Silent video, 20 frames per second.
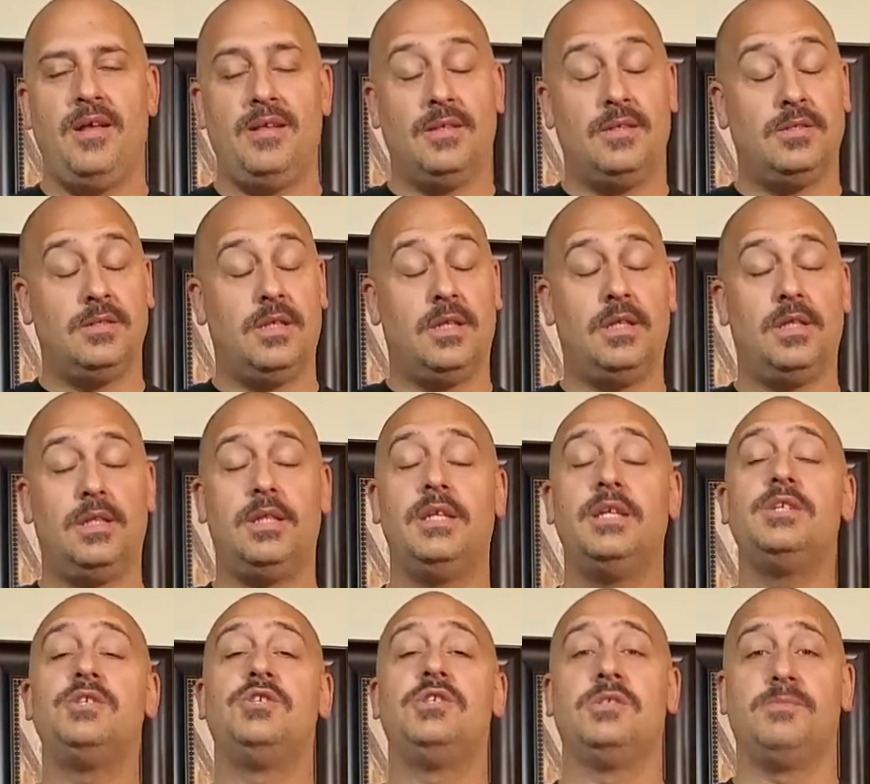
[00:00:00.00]
the
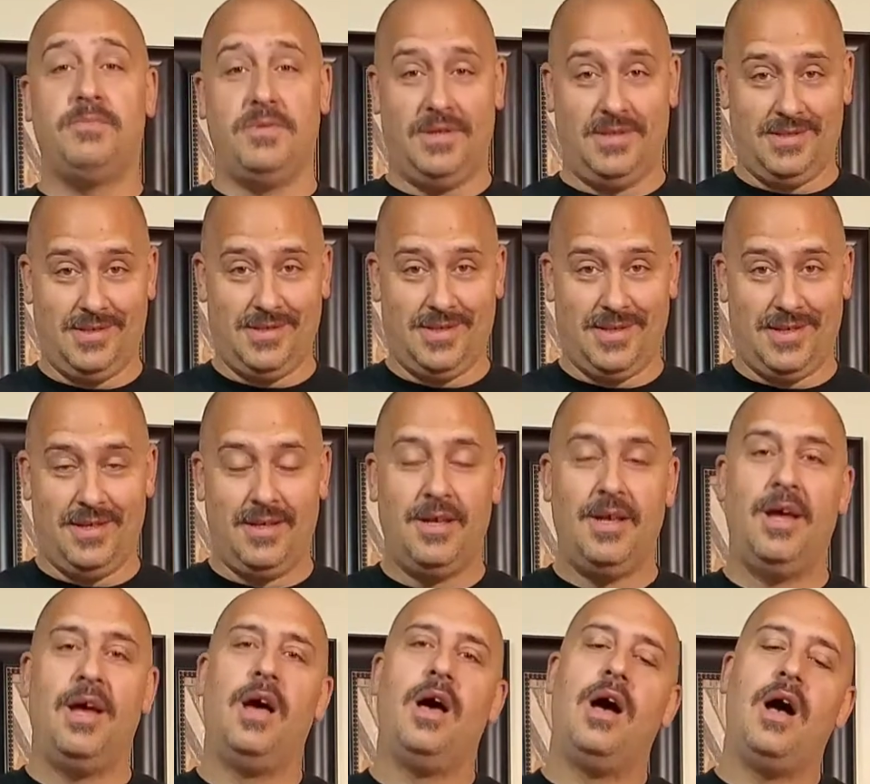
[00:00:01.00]
delicious pizza,
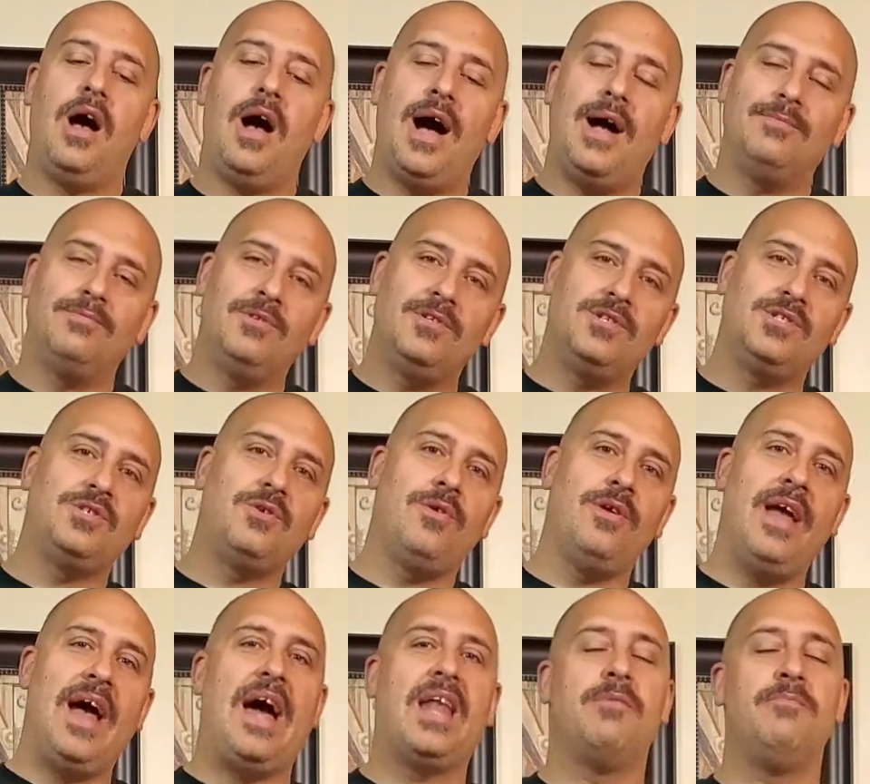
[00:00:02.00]
I'm going to show
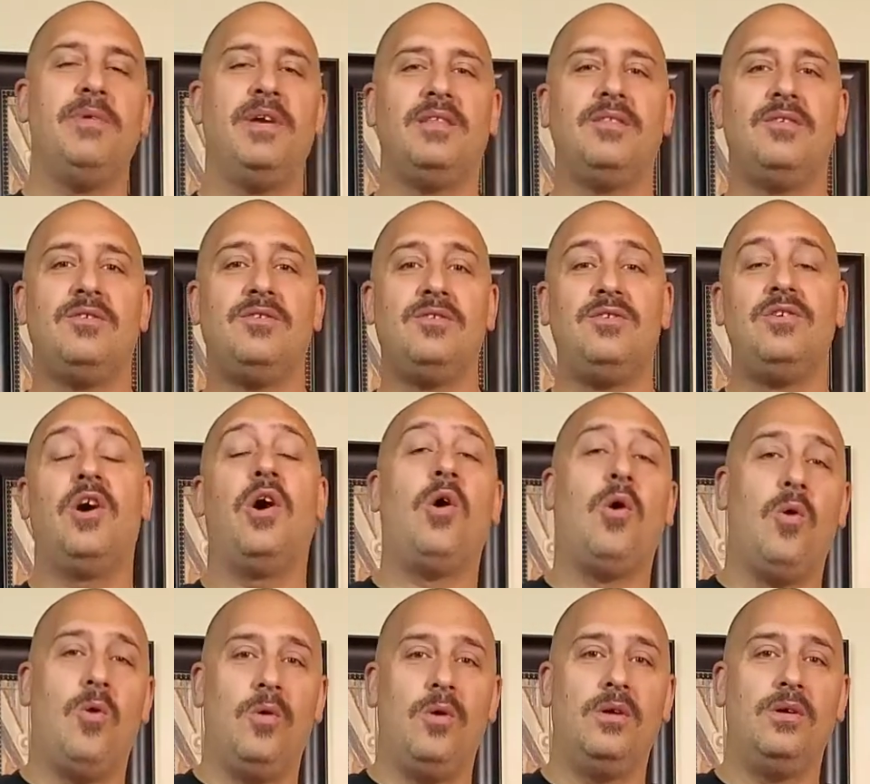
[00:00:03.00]
you how to make the
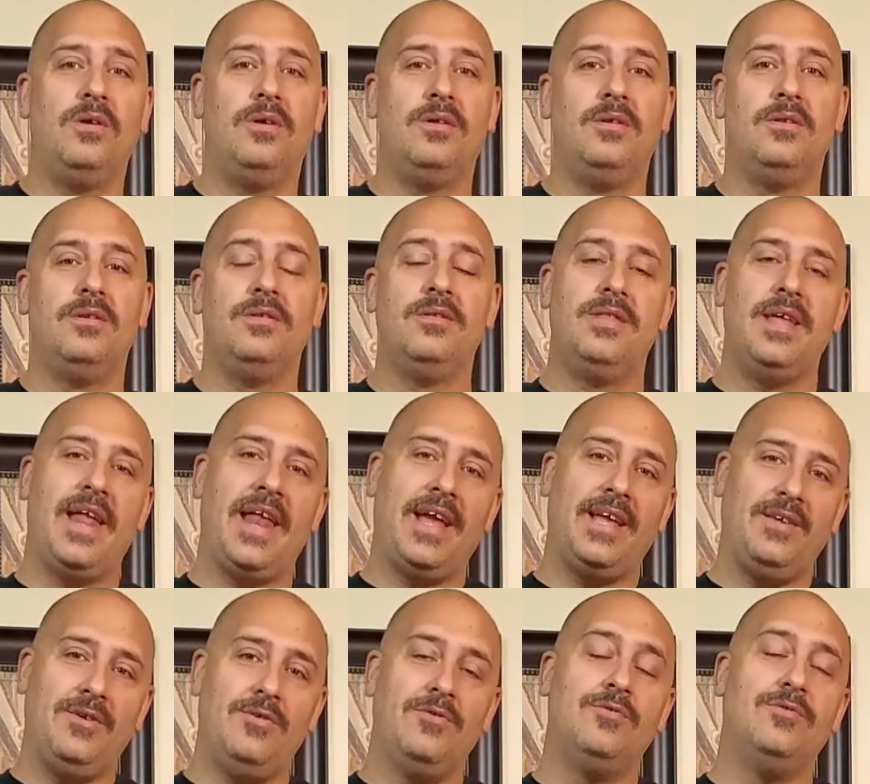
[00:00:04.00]
dough that I
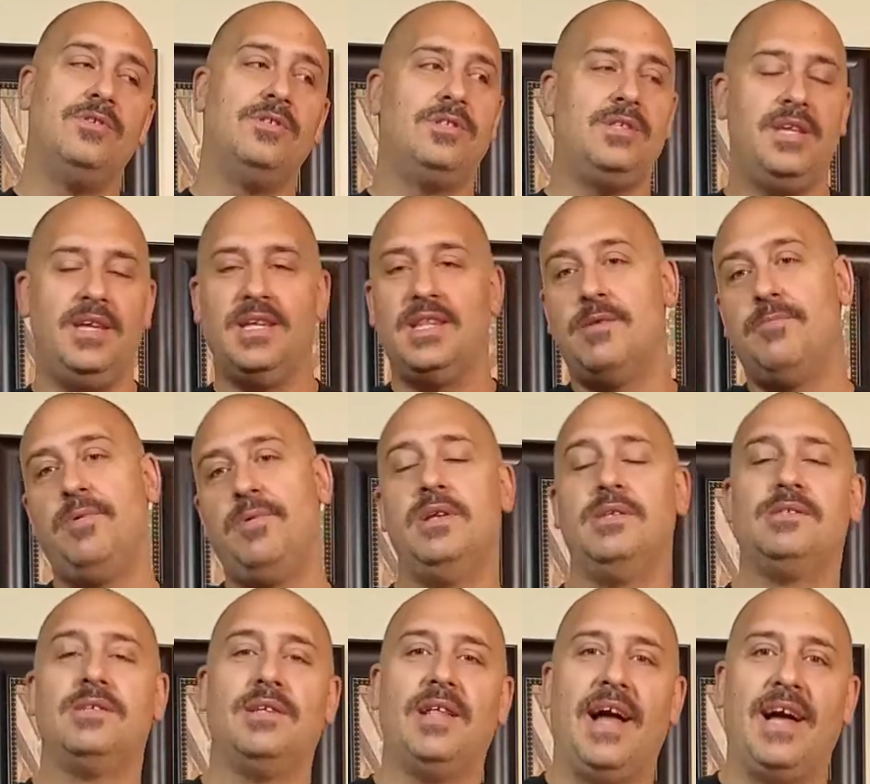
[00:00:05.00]
used in the
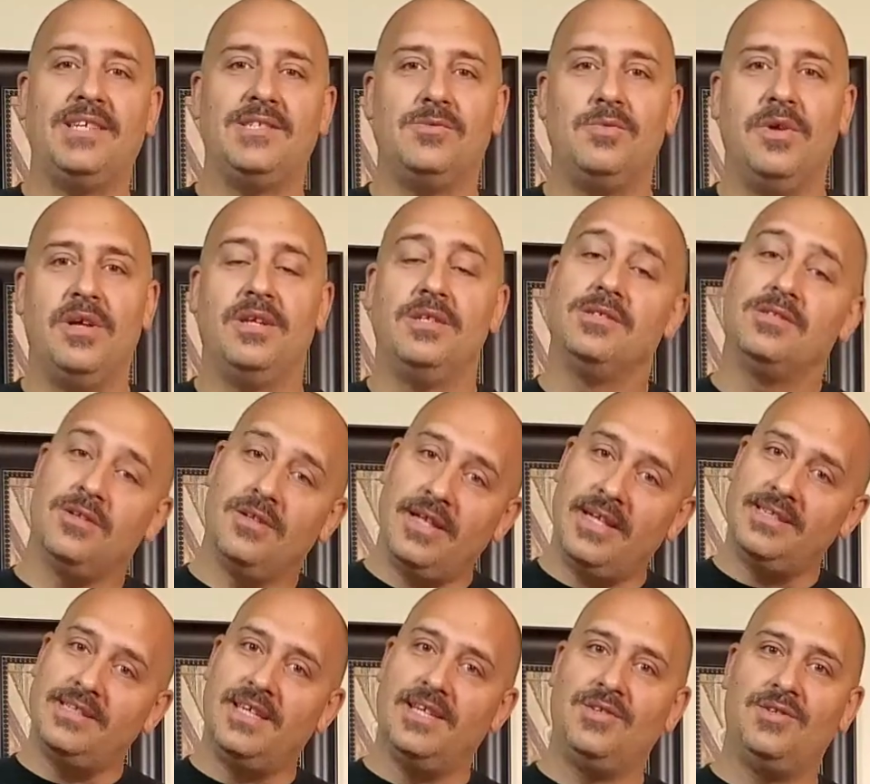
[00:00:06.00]
pizza last week. So
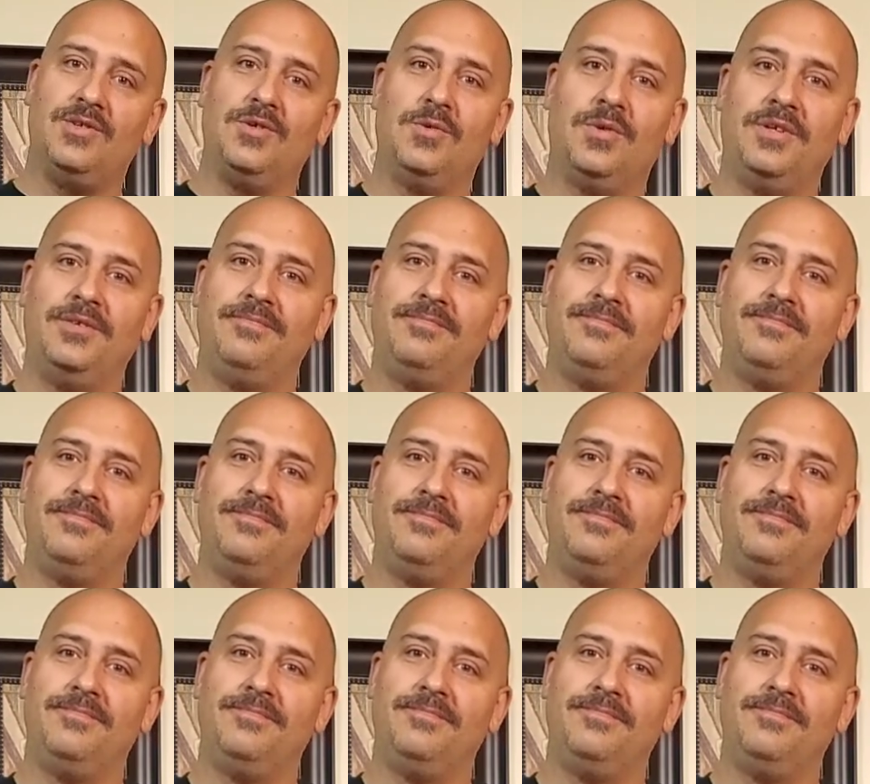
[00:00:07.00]
let's get to it.